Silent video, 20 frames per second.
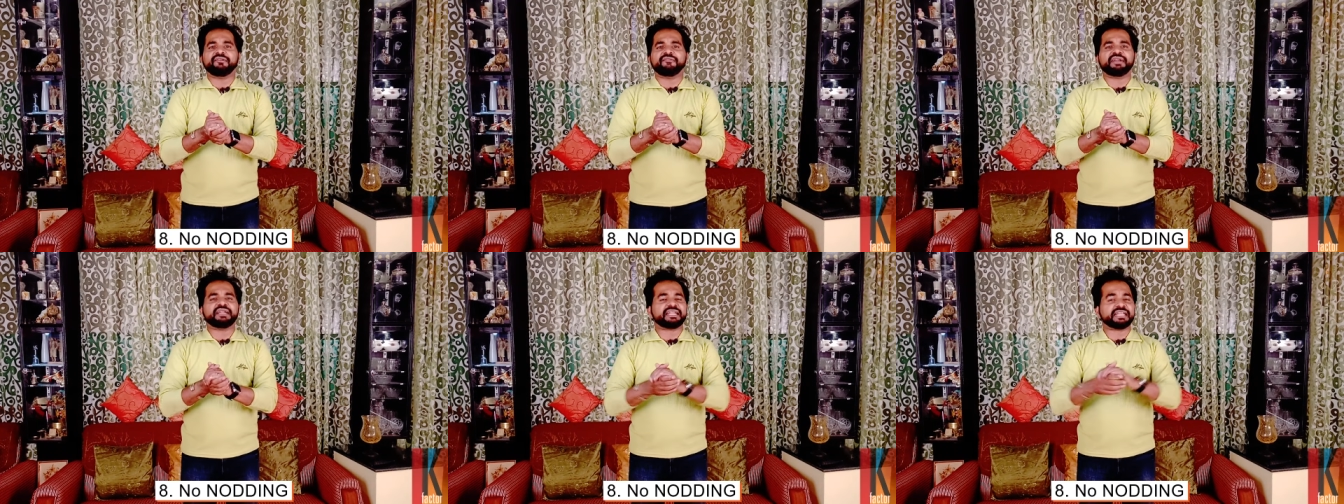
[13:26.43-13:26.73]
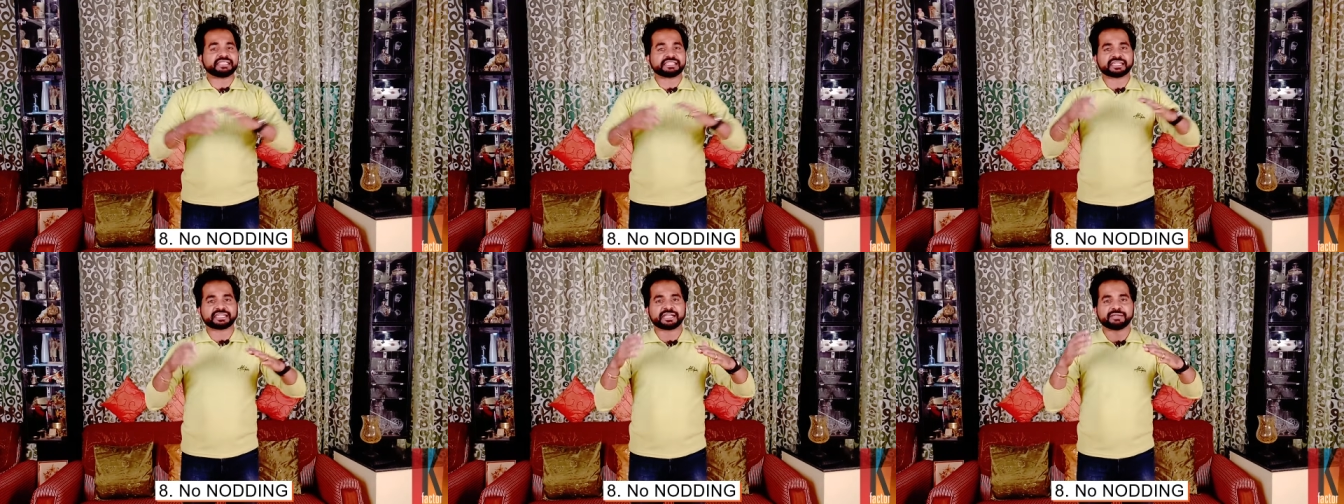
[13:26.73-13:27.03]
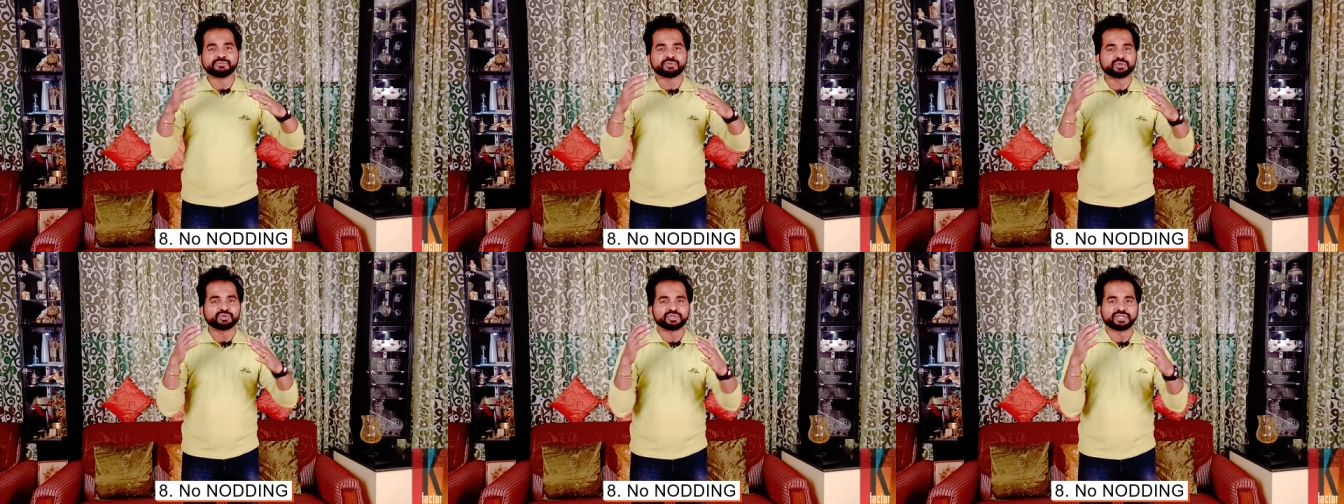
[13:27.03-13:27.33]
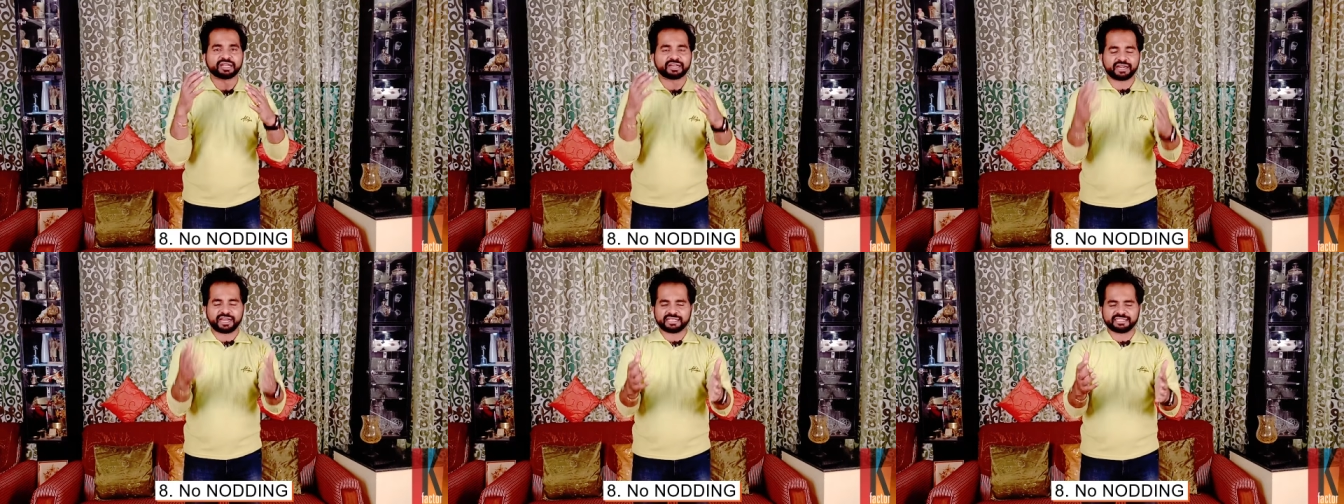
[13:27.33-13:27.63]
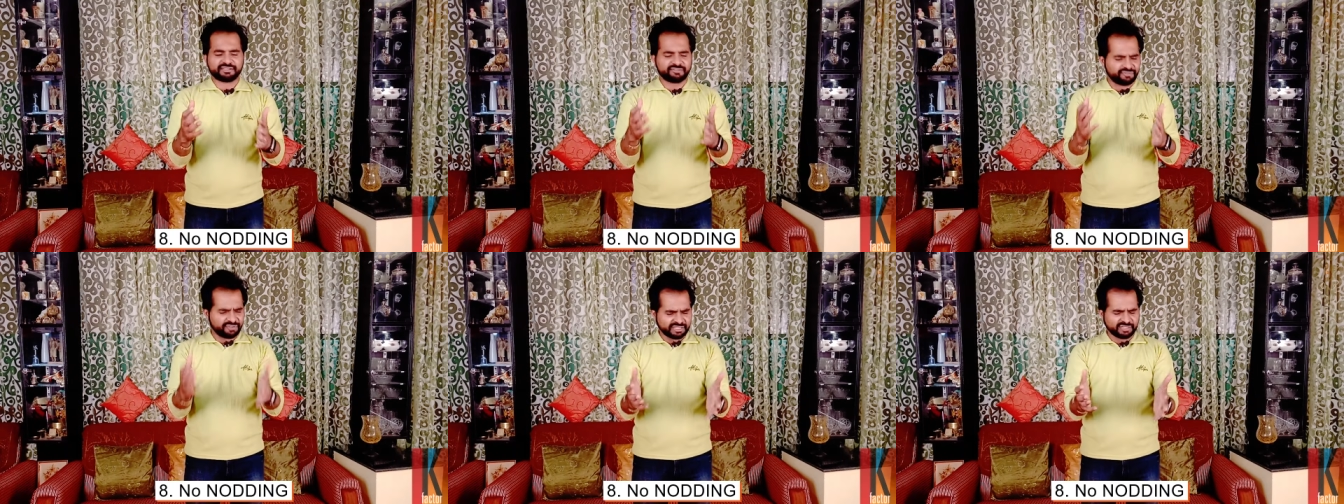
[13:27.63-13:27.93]
when teacher comes to the
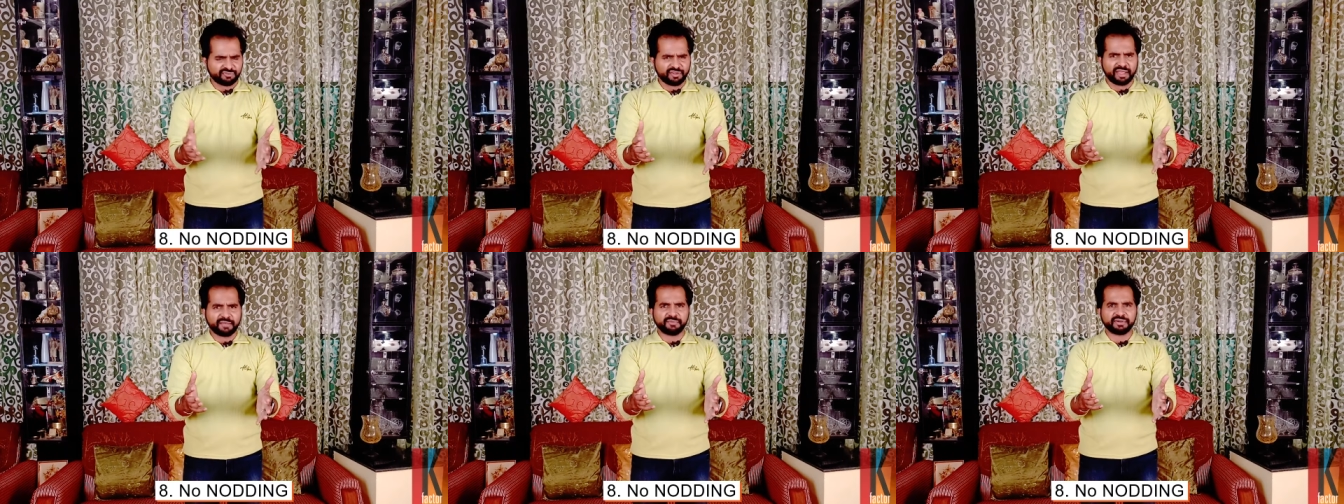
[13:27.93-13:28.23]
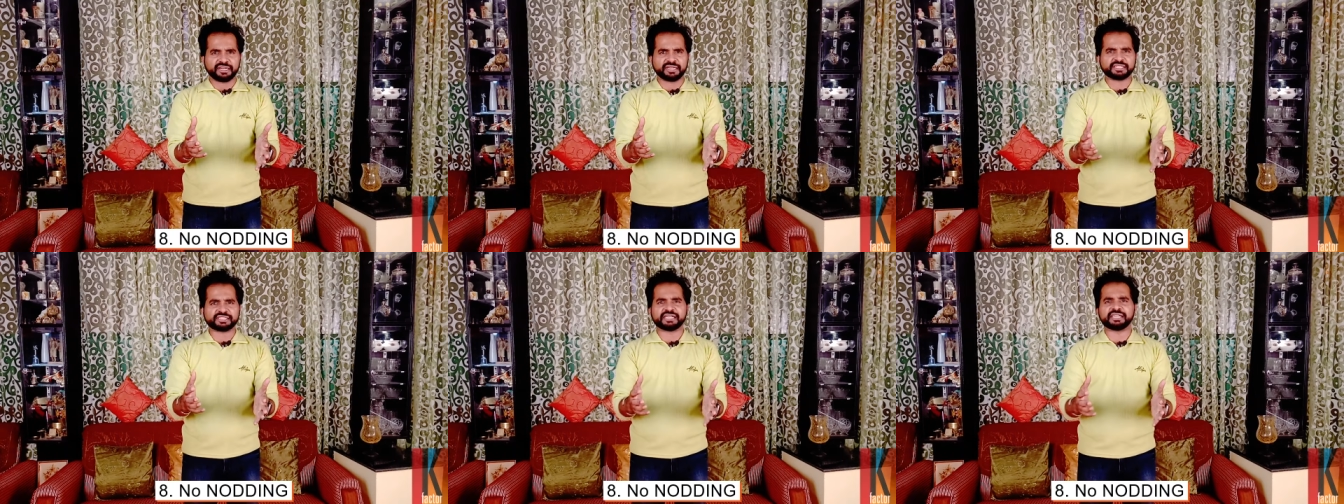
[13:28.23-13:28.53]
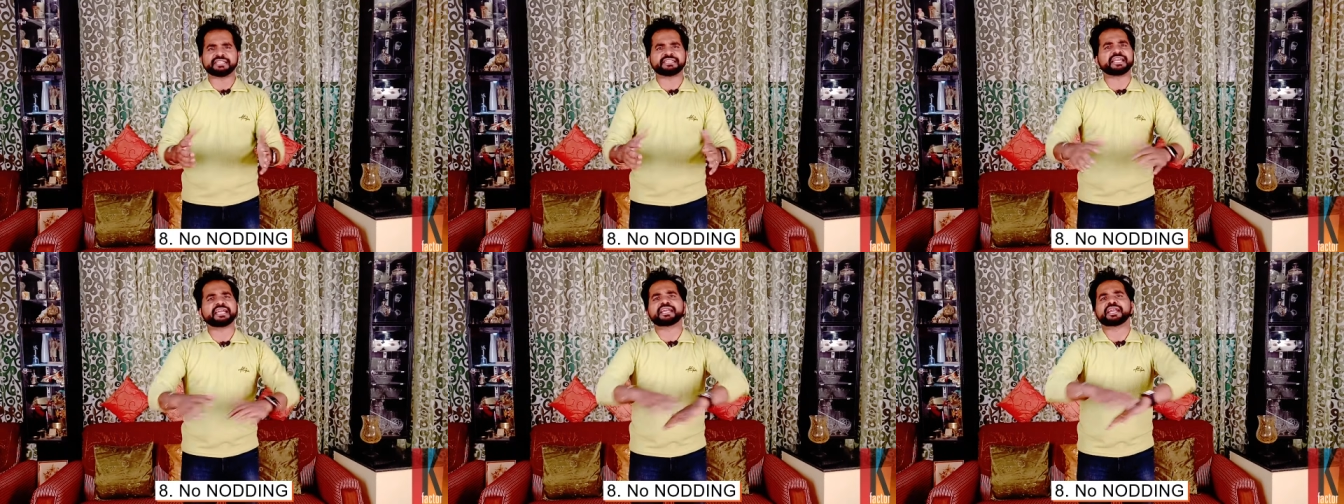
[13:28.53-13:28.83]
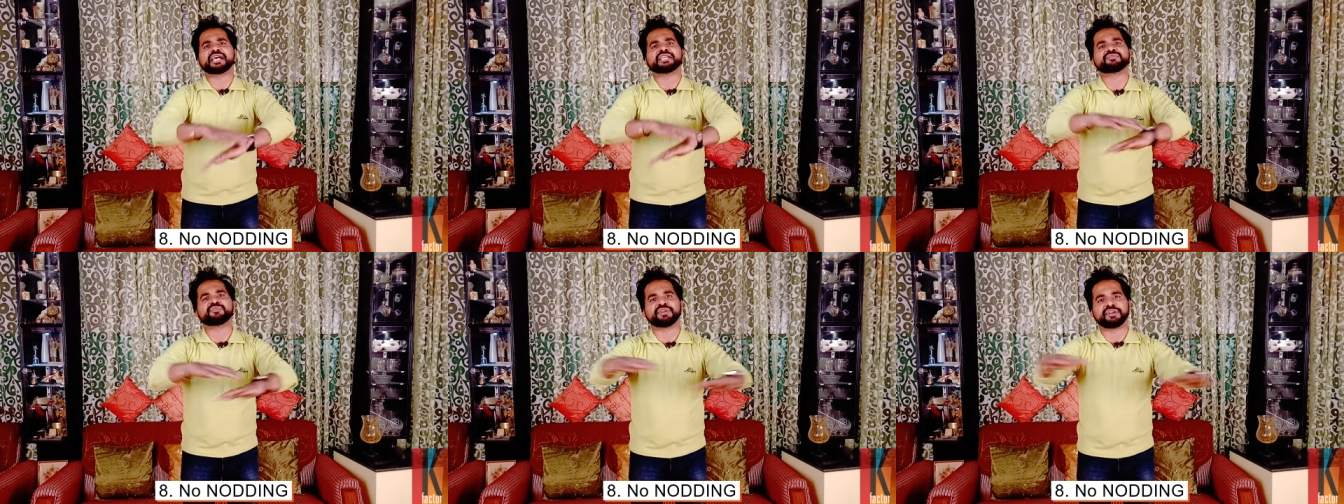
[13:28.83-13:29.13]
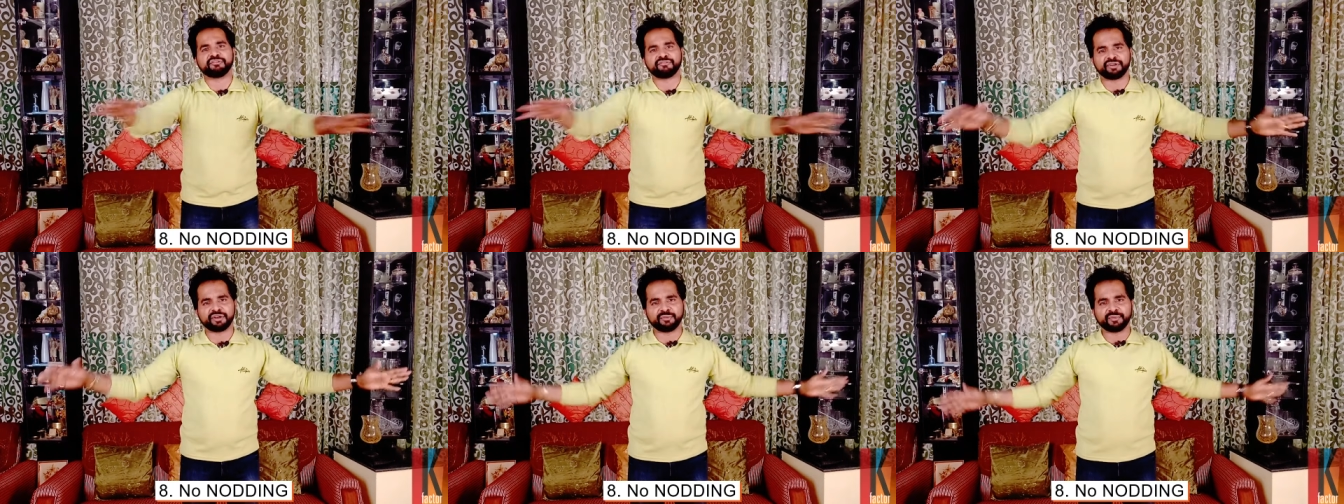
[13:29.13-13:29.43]
class, the first 5 minutes she'll take class for
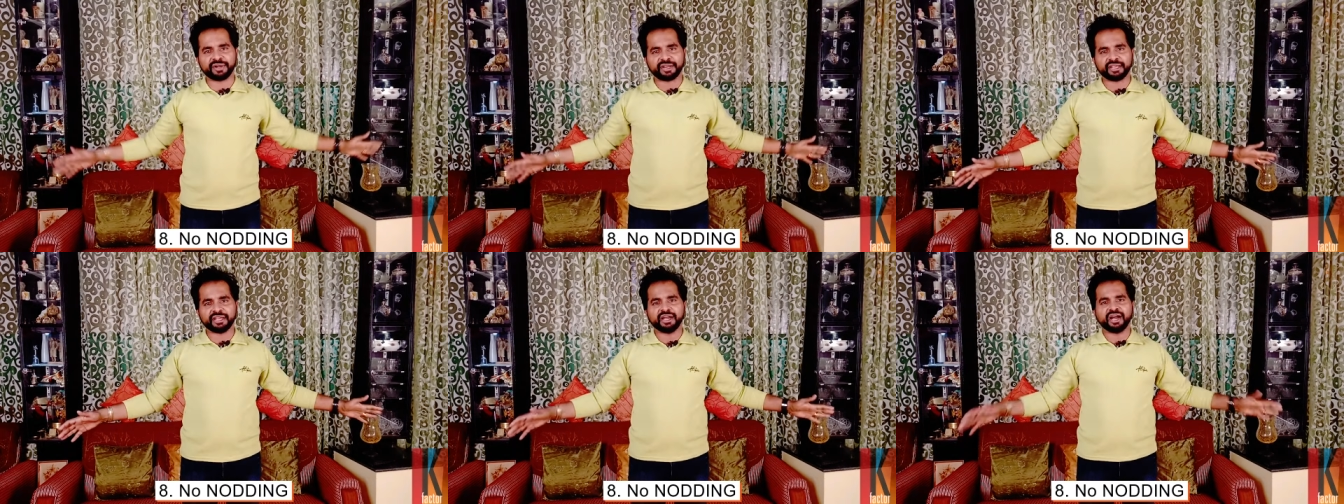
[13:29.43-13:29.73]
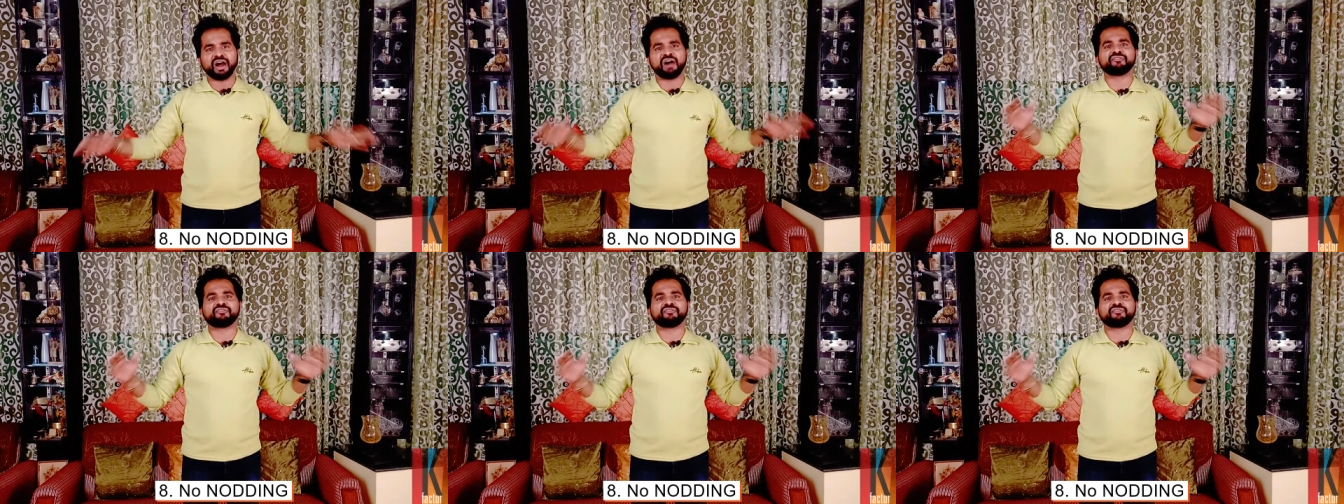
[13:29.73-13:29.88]
everybody.